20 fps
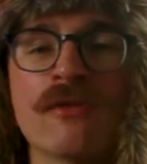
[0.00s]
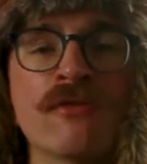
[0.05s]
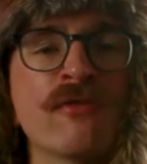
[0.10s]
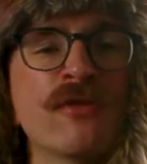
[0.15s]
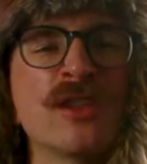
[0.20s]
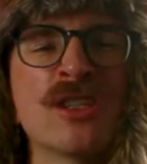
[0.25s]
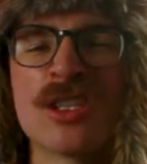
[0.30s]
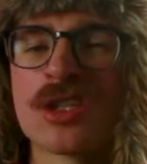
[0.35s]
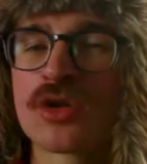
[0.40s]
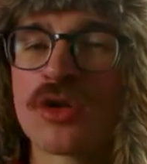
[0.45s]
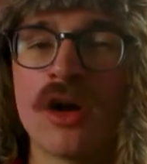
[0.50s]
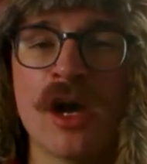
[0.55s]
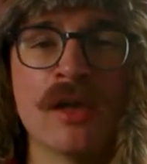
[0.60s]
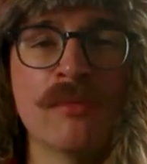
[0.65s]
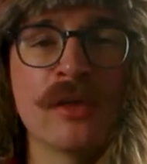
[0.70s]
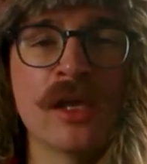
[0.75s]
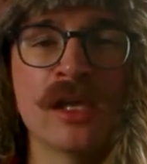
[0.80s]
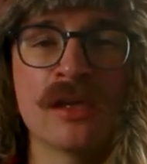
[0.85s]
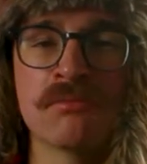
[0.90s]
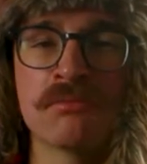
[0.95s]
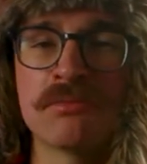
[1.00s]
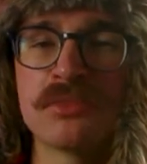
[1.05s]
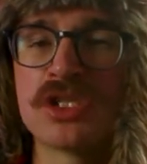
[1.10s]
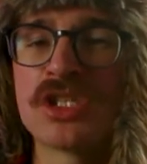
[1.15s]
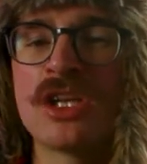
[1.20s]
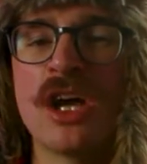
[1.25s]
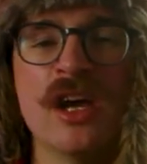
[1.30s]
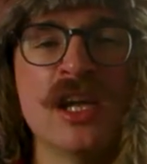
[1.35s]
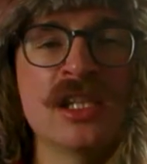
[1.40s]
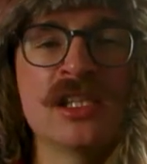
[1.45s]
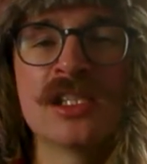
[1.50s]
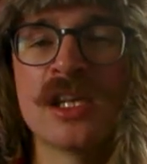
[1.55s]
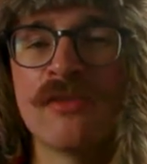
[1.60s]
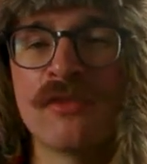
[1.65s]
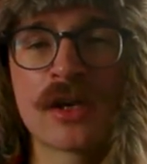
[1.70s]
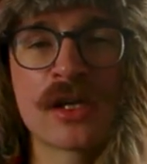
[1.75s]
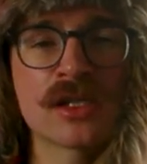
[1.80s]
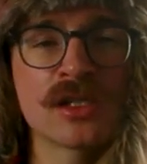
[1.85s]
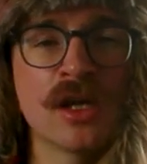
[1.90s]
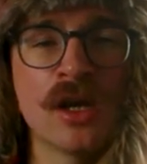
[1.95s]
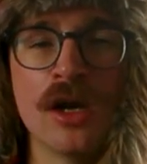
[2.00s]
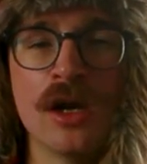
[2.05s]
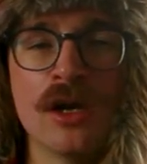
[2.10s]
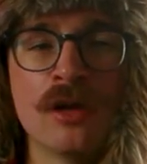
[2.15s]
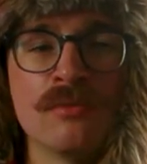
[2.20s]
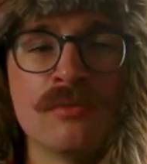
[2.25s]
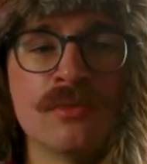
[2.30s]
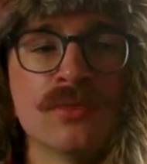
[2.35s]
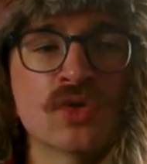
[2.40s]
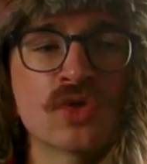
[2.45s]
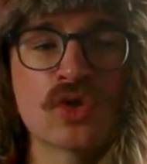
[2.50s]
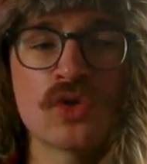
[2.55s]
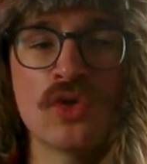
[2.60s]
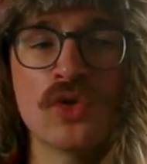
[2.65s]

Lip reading: for describing scientific terms